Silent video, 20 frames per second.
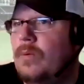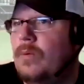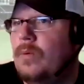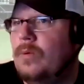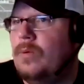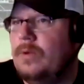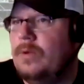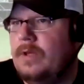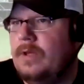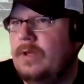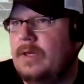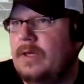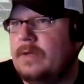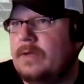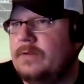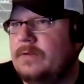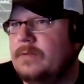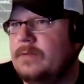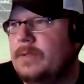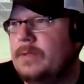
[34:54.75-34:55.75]
yes,
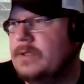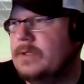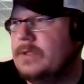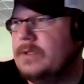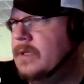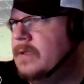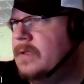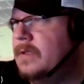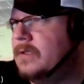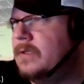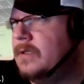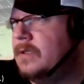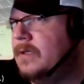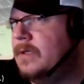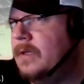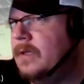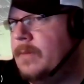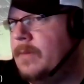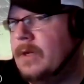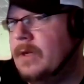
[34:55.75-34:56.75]
especially in this league.
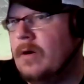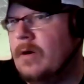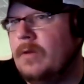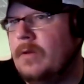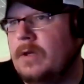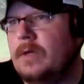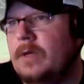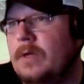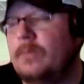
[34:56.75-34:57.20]
I mean, all the